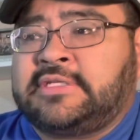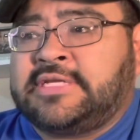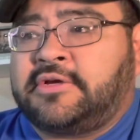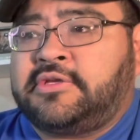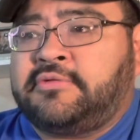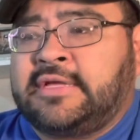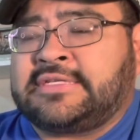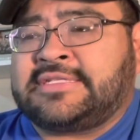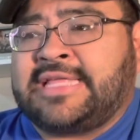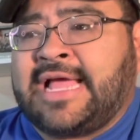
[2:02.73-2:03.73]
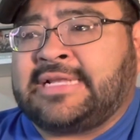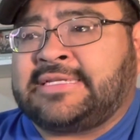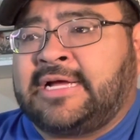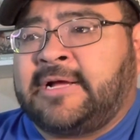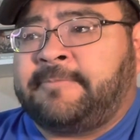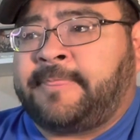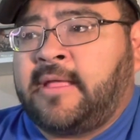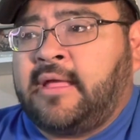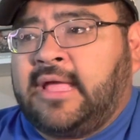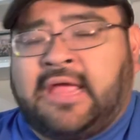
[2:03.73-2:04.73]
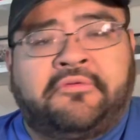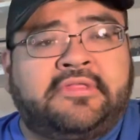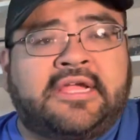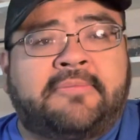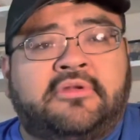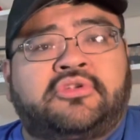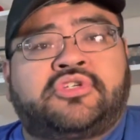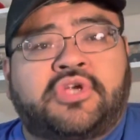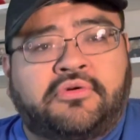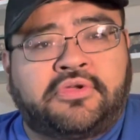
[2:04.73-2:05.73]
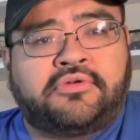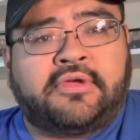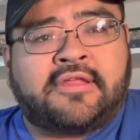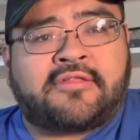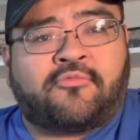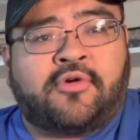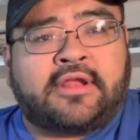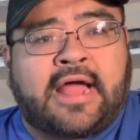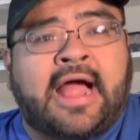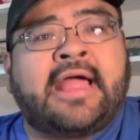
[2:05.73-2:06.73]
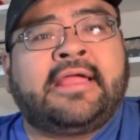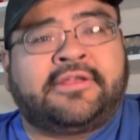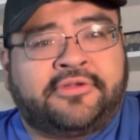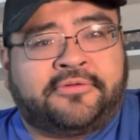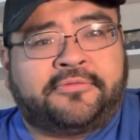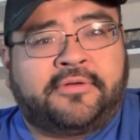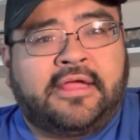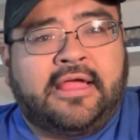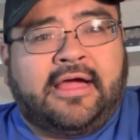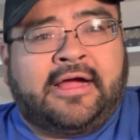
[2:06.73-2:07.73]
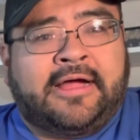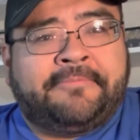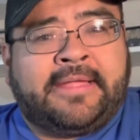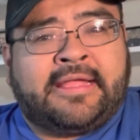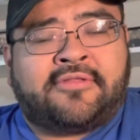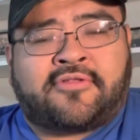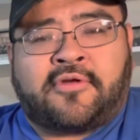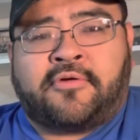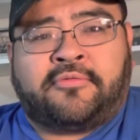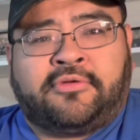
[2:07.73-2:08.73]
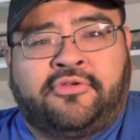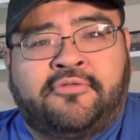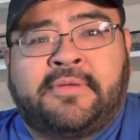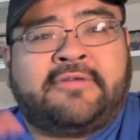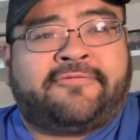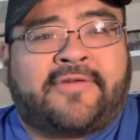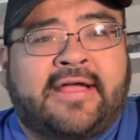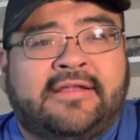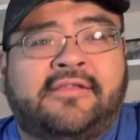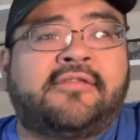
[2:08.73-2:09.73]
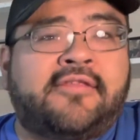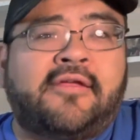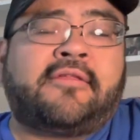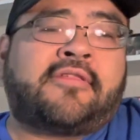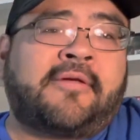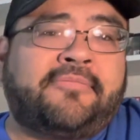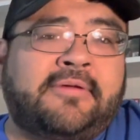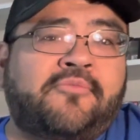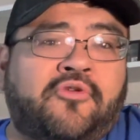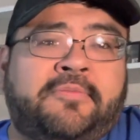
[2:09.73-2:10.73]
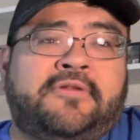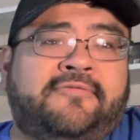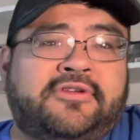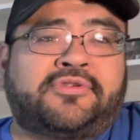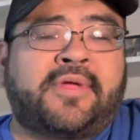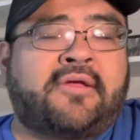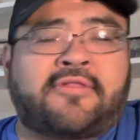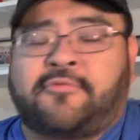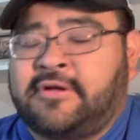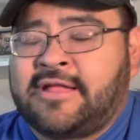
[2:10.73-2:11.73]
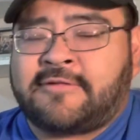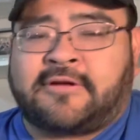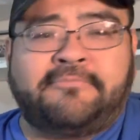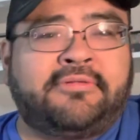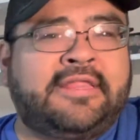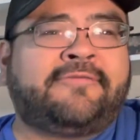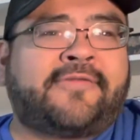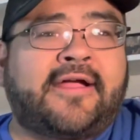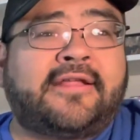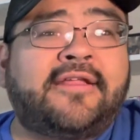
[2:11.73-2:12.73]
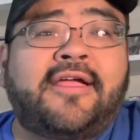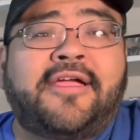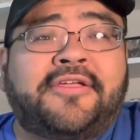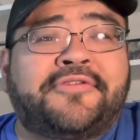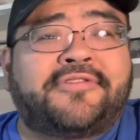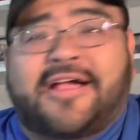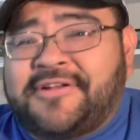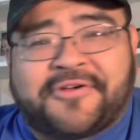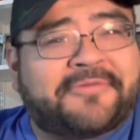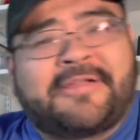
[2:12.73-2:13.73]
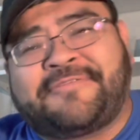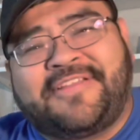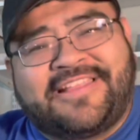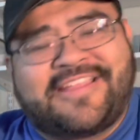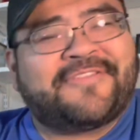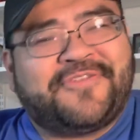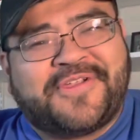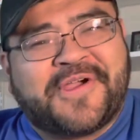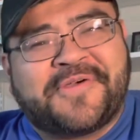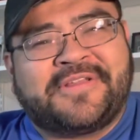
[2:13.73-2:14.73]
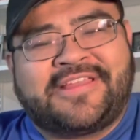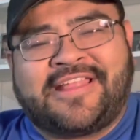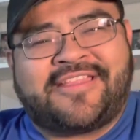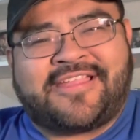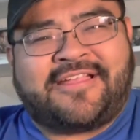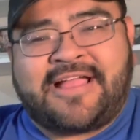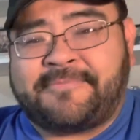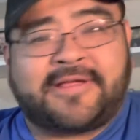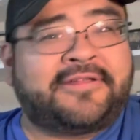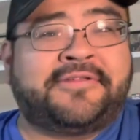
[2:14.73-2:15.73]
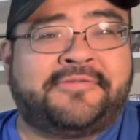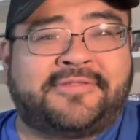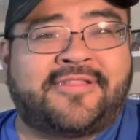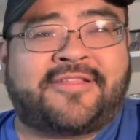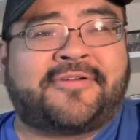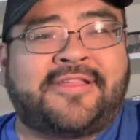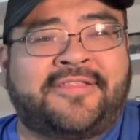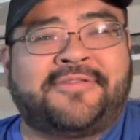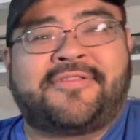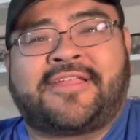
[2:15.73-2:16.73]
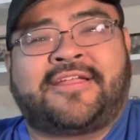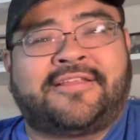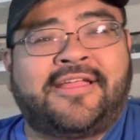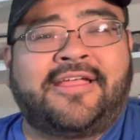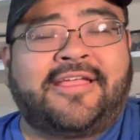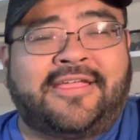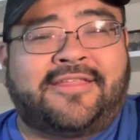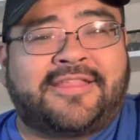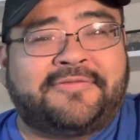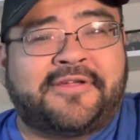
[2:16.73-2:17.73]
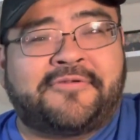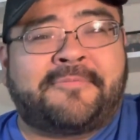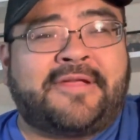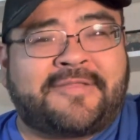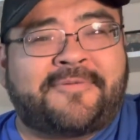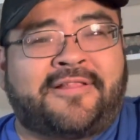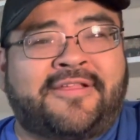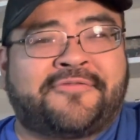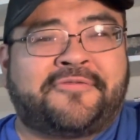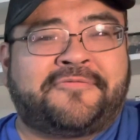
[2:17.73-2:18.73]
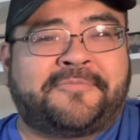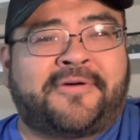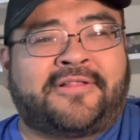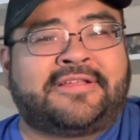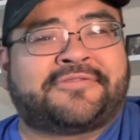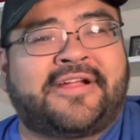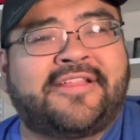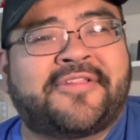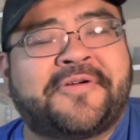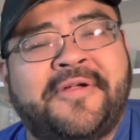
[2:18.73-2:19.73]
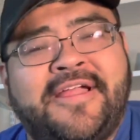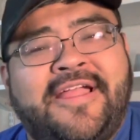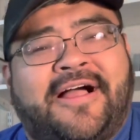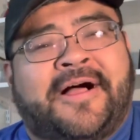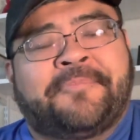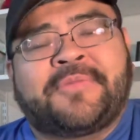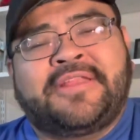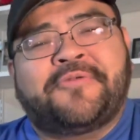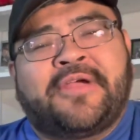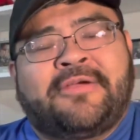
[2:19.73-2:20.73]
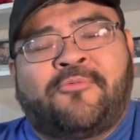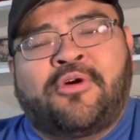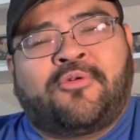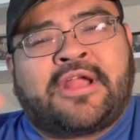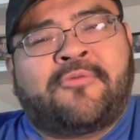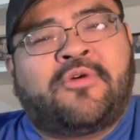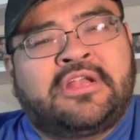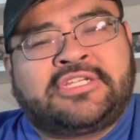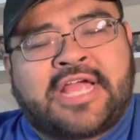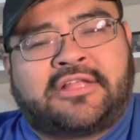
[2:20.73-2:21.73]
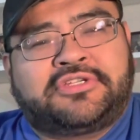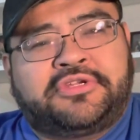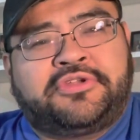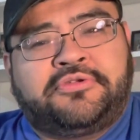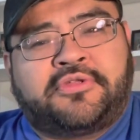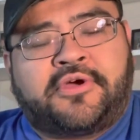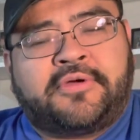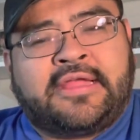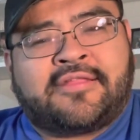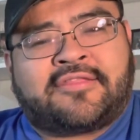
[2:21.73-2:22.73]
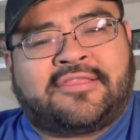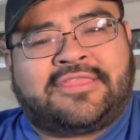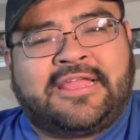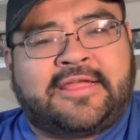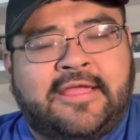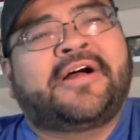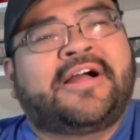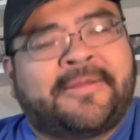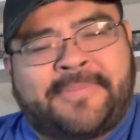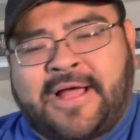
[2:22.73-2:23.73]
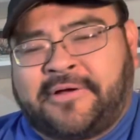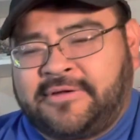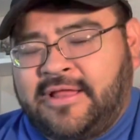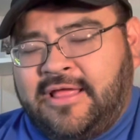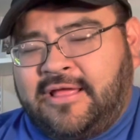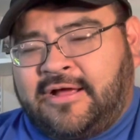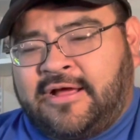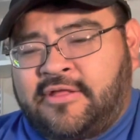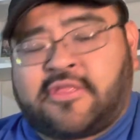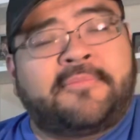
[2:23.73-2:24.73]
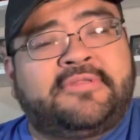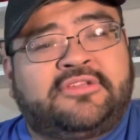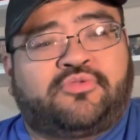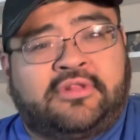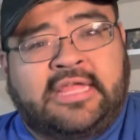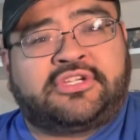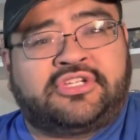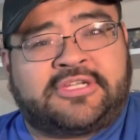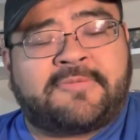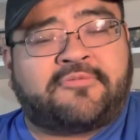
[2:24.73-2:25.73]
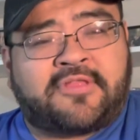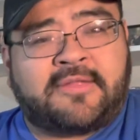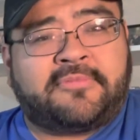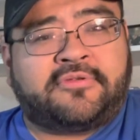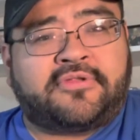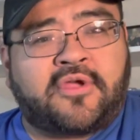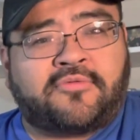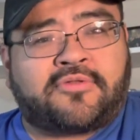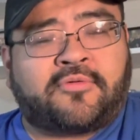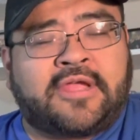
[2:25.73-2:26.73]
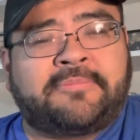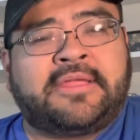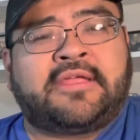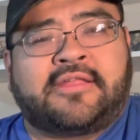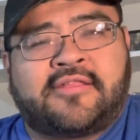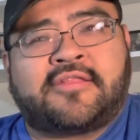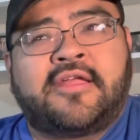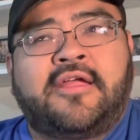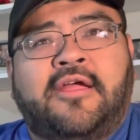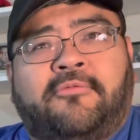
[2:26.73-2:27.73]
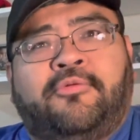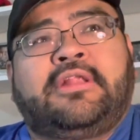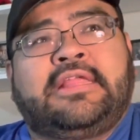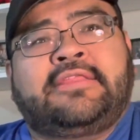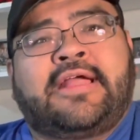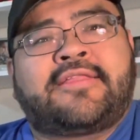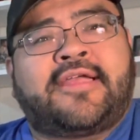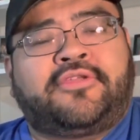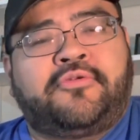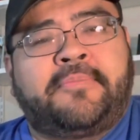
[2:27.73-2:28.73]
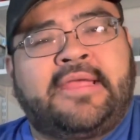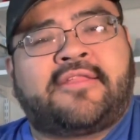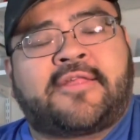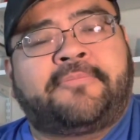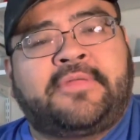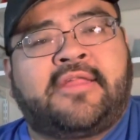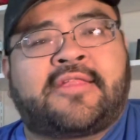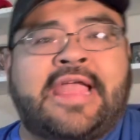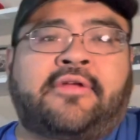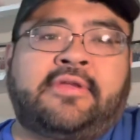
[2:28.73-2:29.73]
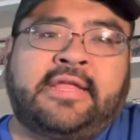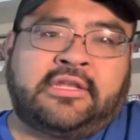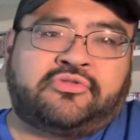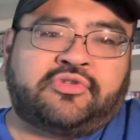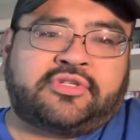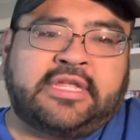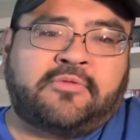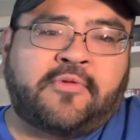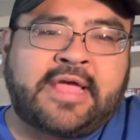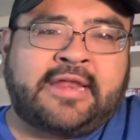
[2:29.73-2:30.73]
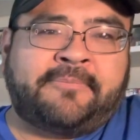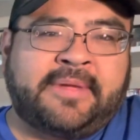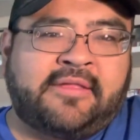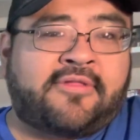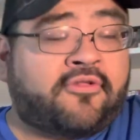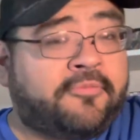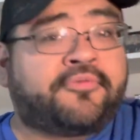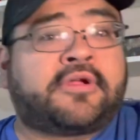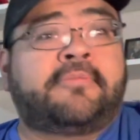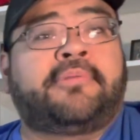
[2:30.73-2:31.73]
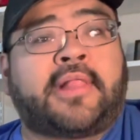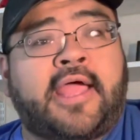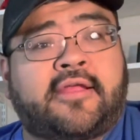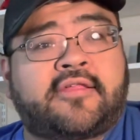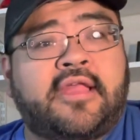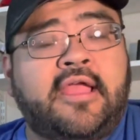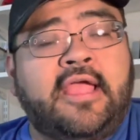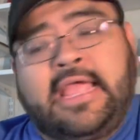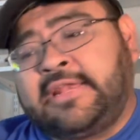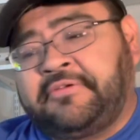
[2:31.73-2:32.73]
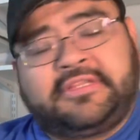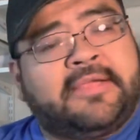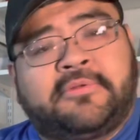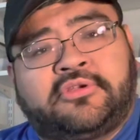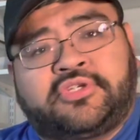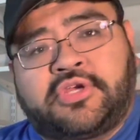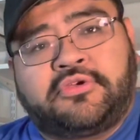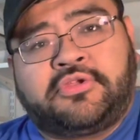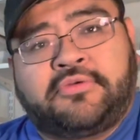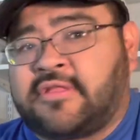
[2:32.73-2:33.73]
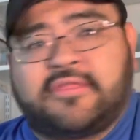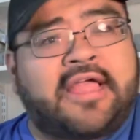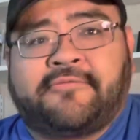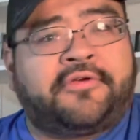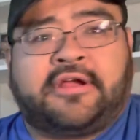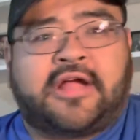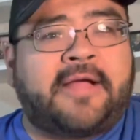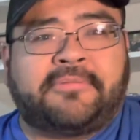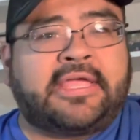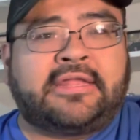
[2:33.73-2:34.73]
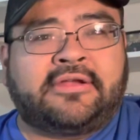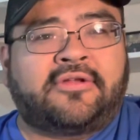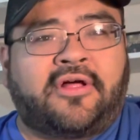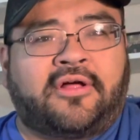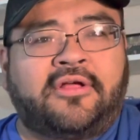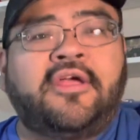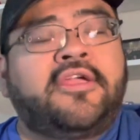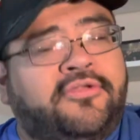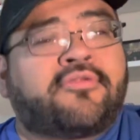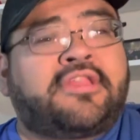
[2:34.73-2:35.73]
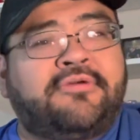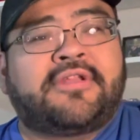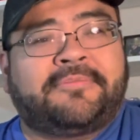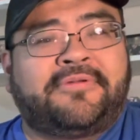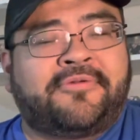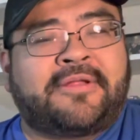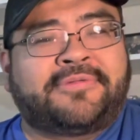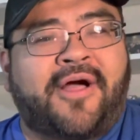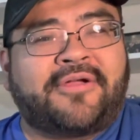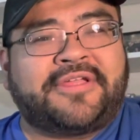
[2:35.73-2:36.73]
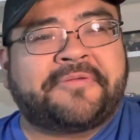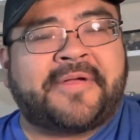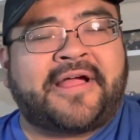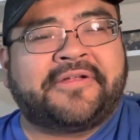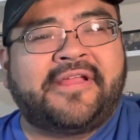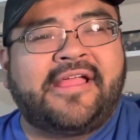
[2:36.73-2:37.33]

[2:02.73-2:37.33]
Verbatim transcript: to tell you is that um, everything I'm going to show you is what I do, um, and so you may find something more beneficial elsewhere, and that's completely fine. You're not going to hurt my feelings if you go and, and say, I'm not going to do what this crazy dude's saying. He doesn't even know what baseball is or what football is, right? So, um, anyway, wh- what I want to challenge you to do, though, is to think uh, about uh, some of these relationships with some of the notes, okay? Because really that's how you make something sound interesting without it being super complex. And everything I'm going to show you is not very complicated at all. You'll see what I'm what I'm talking about,